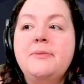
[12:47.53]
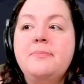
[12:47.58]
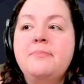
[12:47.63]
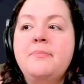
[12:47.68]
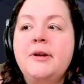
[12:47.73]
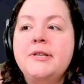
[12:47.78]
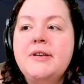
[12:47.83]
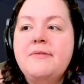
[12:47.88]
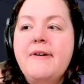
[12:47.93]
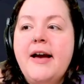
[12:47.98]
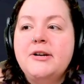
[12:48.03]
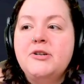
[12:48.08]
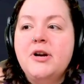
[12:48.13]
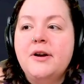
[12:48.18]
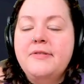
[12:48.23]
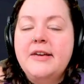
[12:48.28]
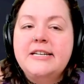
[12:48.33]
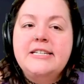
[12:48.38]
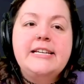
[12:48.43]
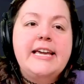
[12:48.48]
multi-factor
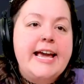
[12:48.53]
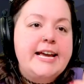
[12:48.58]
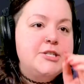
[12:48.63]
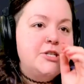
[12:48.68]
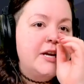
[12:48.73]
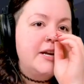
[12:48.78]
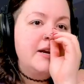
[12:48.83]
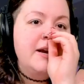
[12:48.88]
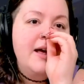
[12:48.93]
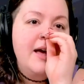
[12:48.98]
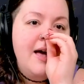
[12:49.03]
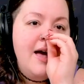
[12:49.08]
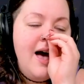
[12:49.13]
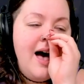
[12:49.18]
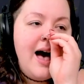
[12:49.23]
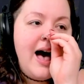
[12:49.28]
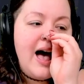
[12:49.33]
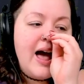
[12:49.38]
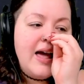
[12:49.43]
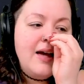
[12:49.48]
authentication.
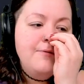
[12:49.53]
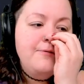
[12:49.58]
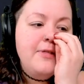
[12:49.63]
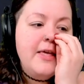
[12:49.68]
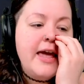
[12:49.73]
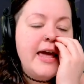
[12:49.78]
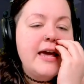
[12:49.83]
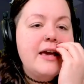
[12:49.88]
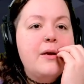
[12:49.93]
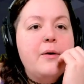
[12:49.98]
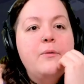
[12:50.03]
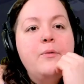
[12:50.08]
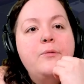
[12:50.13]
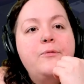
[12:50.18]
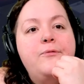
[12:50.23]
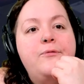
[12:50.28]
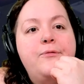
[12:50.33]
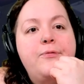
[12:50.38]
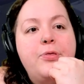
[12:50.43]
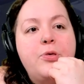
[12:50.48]
I have like
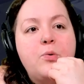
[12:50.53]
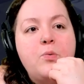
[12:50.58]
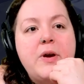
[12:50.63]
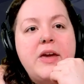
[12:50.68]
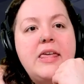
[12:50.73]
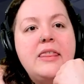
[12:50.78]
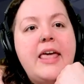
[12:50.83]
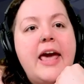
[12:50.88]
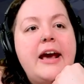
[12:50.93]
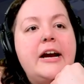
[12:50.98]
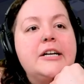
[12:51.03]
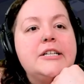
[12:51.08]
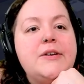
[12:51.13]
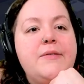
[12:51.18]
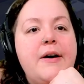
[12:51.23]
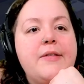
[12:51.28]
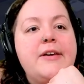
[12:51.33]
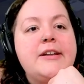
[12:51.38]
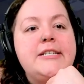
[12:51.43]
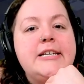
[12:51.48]
three layers of
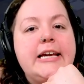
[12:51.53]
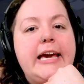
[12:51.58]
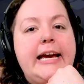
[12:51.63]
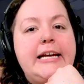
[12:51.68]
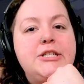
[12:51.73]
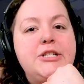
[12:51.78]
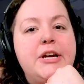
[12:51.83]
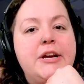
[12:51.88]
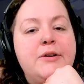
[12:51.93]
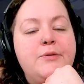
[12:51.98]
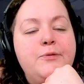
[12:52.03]
authentication